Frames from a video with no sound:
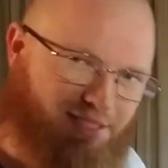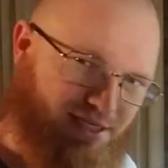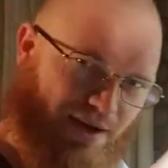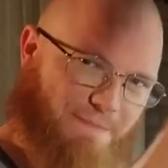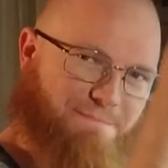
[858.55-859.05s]

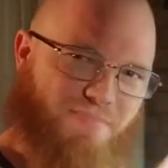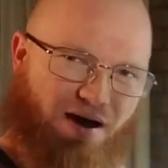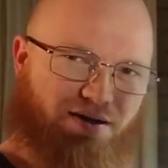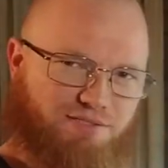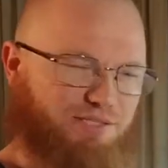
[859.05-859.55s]
Like a
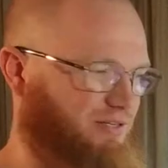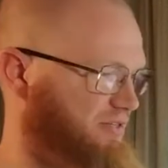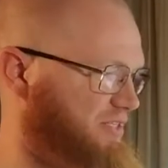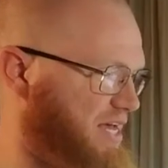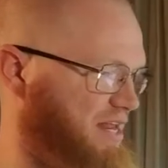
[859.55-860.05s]
monster
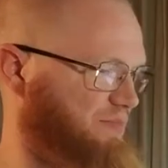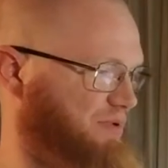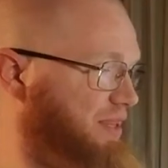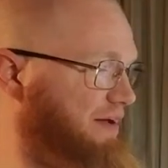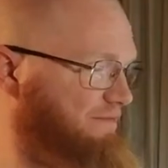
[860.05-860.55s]
setup
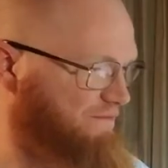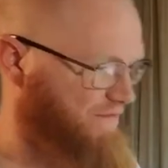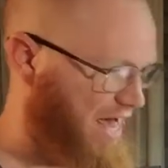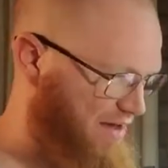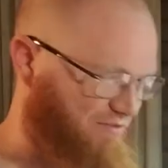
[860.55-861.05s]
with like
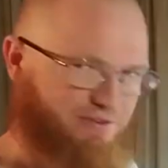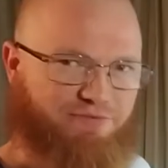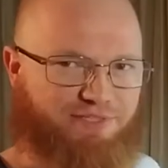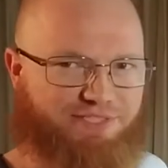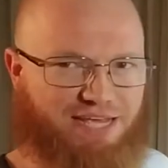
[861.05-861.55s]
five
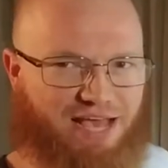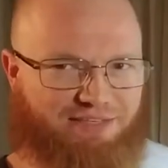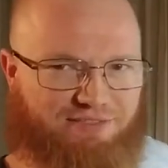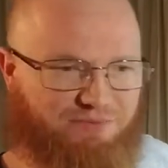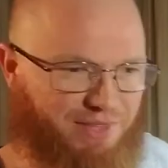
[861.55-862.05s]
different
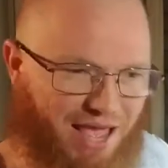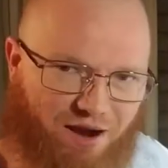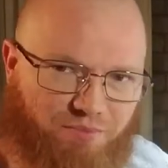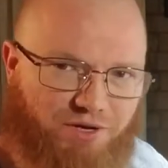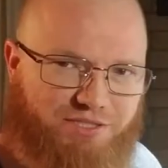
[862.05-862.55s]
desks with
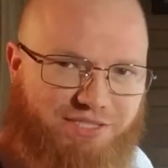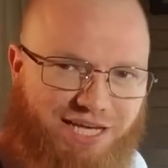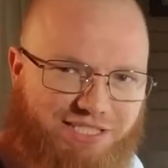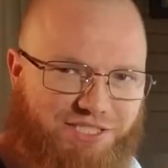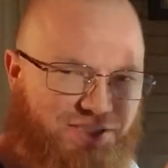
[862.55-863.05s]
airbrush
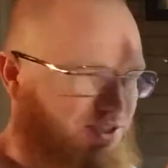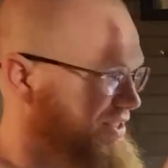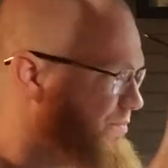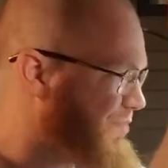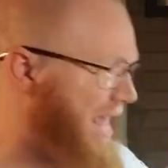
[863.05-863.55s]
stations
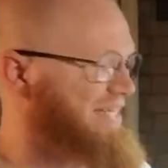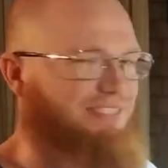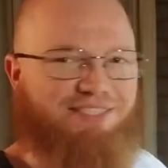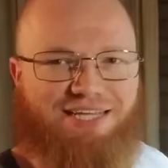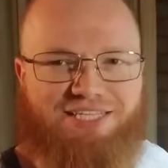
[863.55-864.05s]
and paint
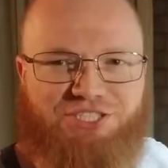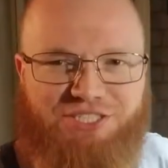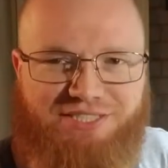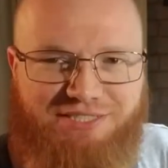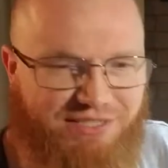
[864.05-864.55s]

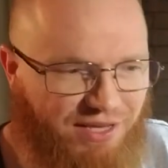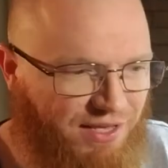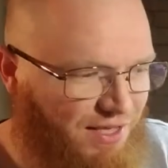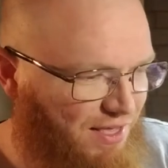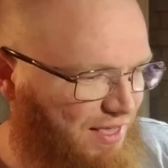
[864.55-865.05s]
stations
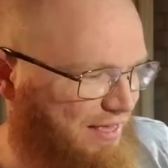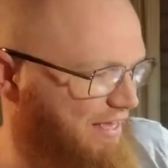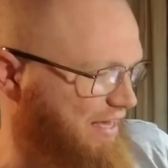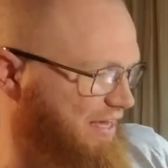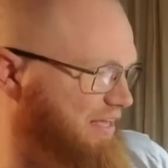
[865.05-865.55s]

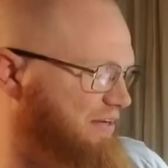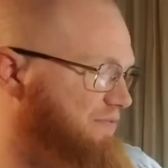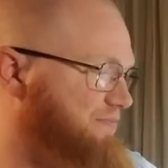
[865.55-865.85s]
and,